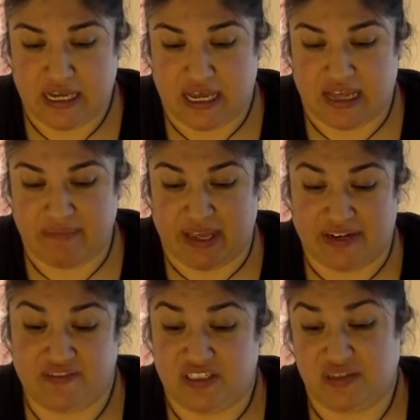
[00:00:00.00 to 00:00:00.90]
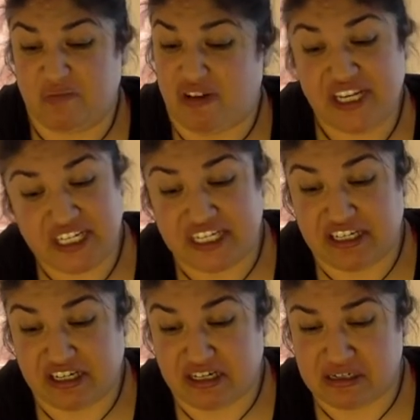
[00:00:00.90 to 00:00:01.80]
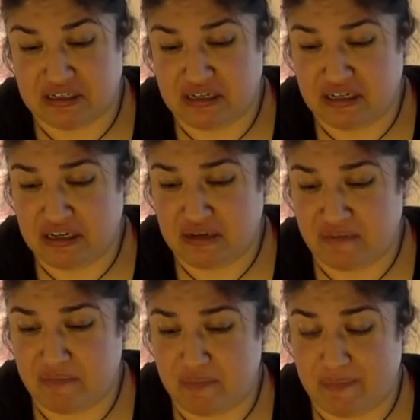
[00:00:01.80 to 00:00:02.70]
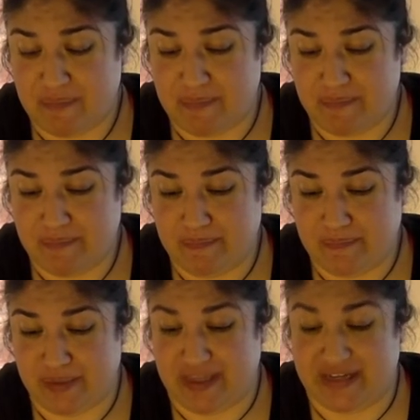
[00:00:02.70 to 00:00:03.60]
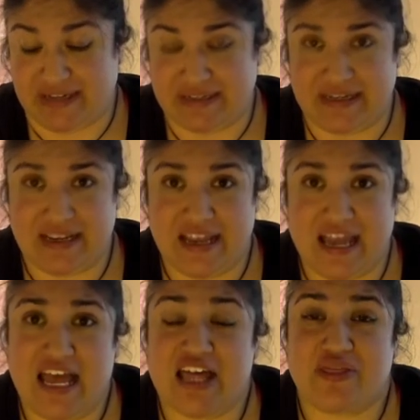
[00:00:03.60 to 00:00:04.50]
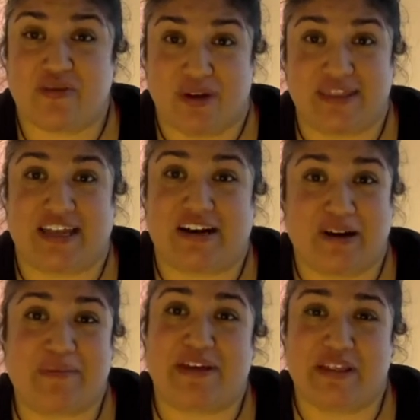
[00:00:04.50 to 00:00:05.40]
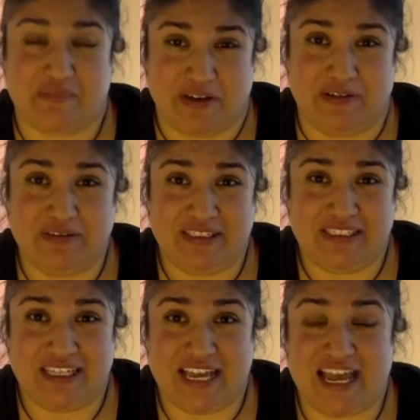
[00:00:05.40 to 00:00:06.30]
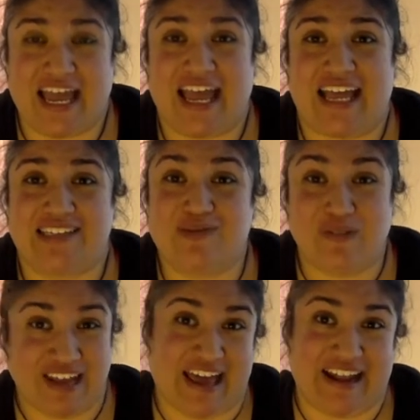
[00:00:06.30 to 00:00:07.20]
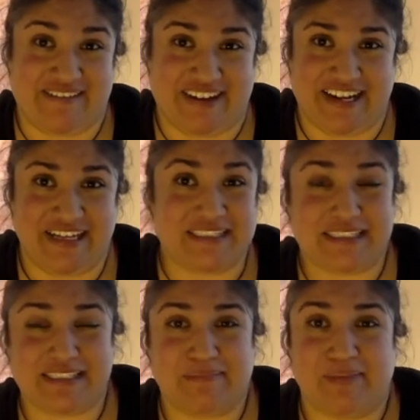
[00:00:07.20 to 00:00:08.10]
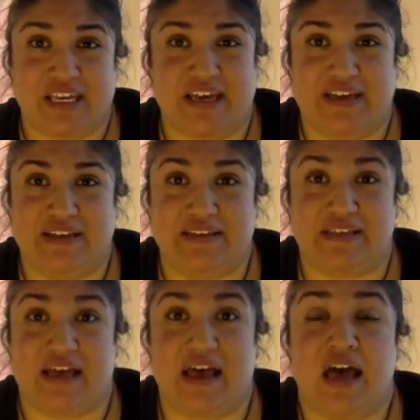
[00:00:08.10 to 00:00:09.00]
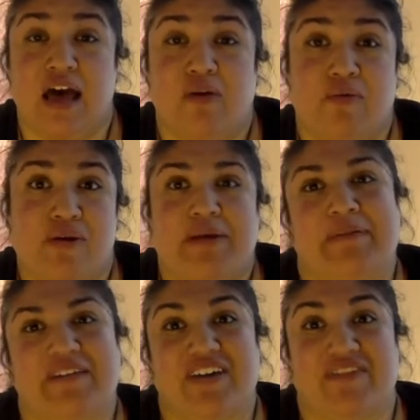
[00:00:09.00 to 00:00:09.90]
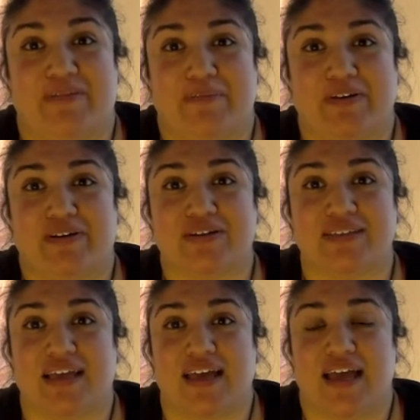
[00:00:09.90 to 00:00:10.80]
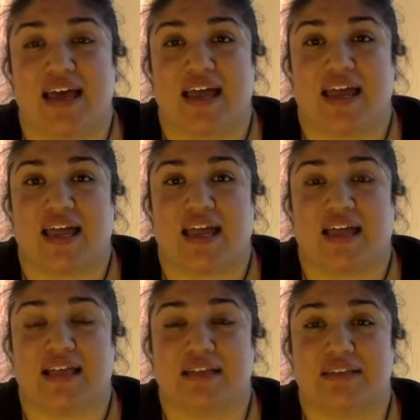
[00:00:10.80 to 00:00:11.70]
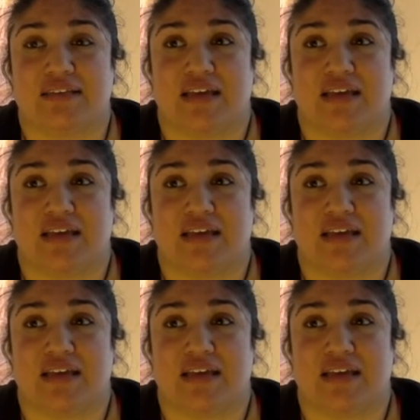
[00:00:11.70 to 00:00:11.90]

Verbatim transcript: I'm kind of disappointed in her. But the one that hurt me the most is Julia Alvarez because one of my favorite books is